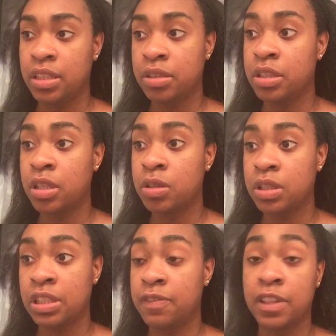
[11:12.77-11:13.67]
You know,
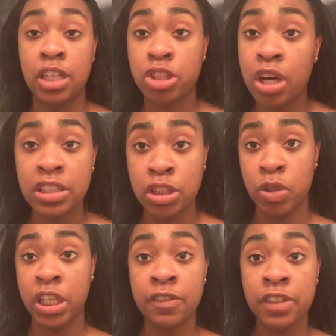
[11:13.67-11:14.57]
and if electrolysis is
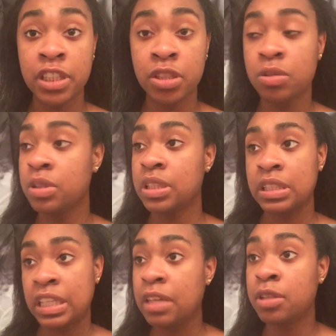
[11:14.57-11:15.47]
working for you,
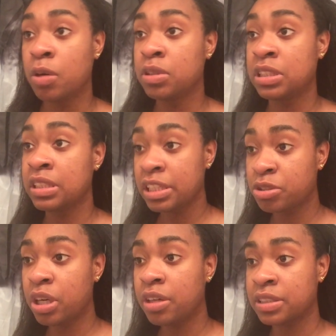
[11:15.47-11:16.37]
keep going to
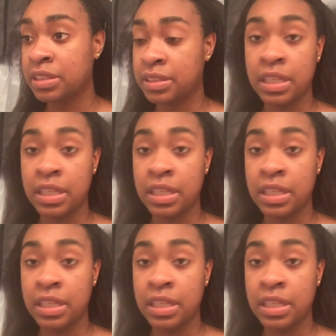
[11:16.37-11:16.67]
electrolysis.